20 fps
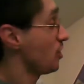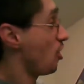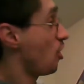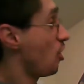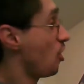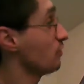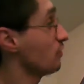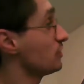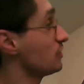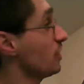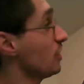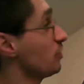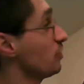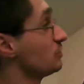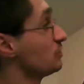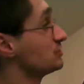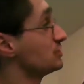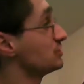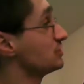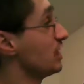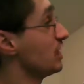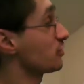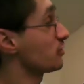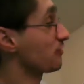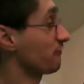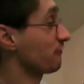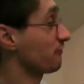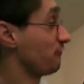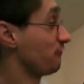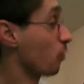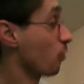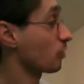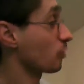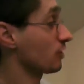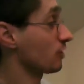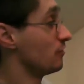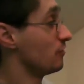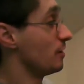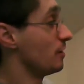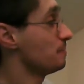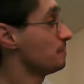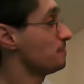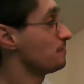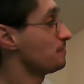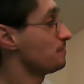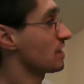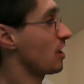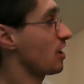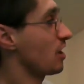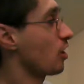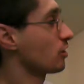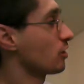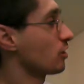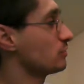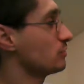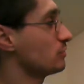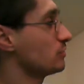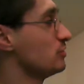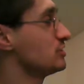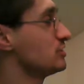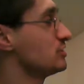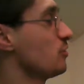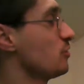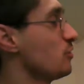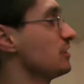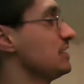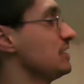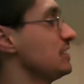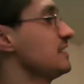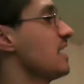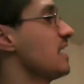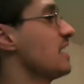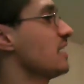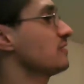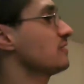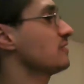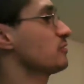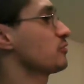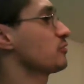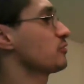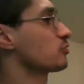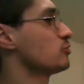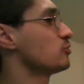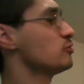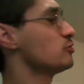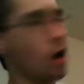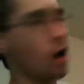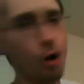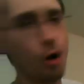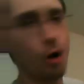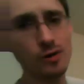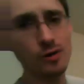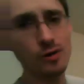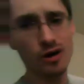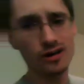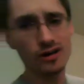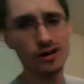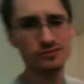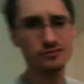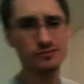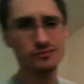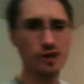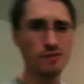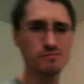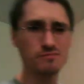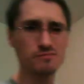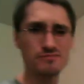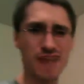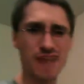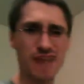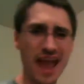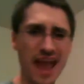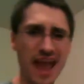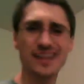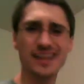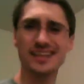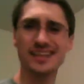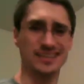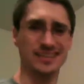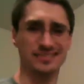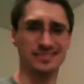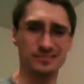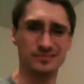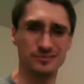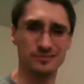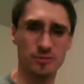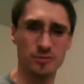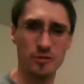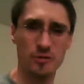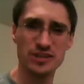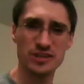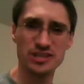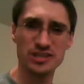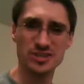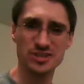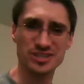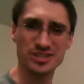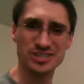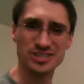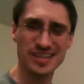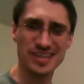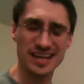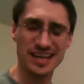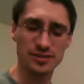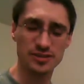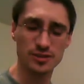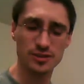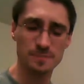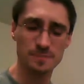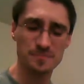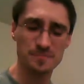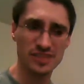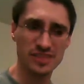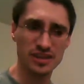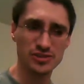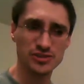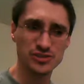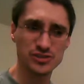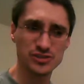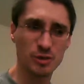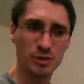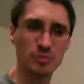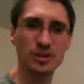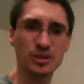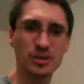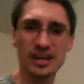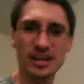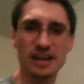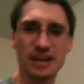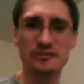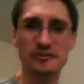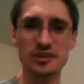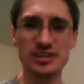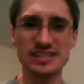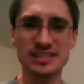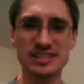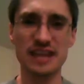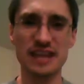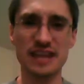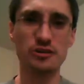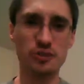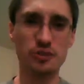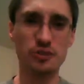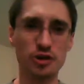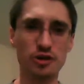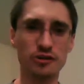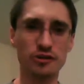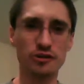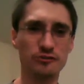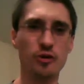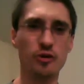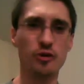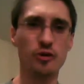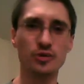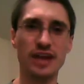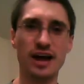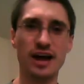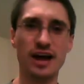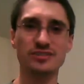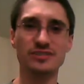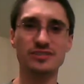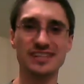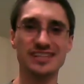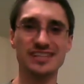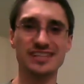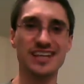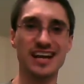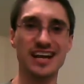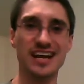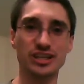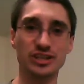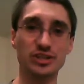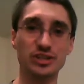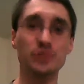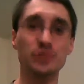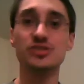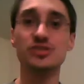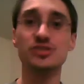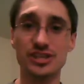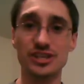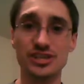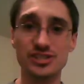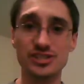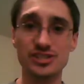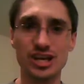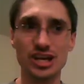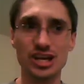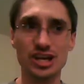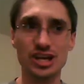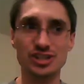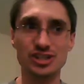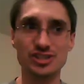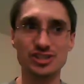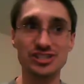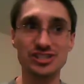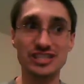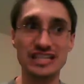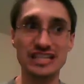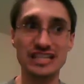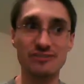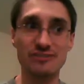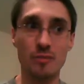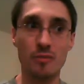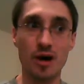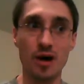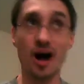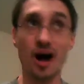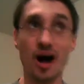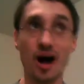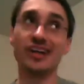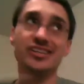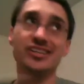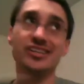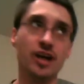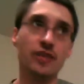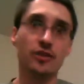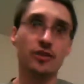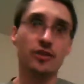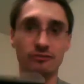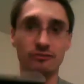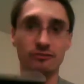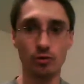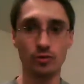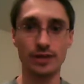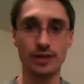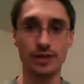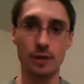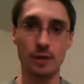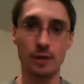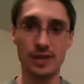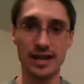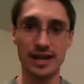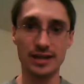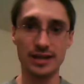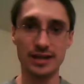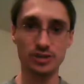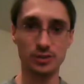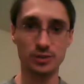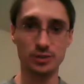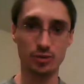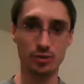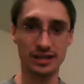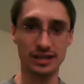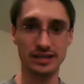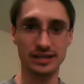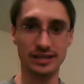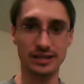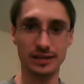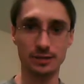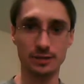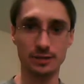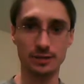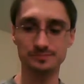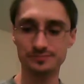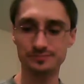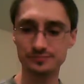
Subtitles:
All the other ones, the other 4 of them, are using the one he got through Obi-Wan from Anakin, from Revenge of the Sith. So it really kind of feels like that third fold-out is kind of useless just to give him another fold-out page to put in here.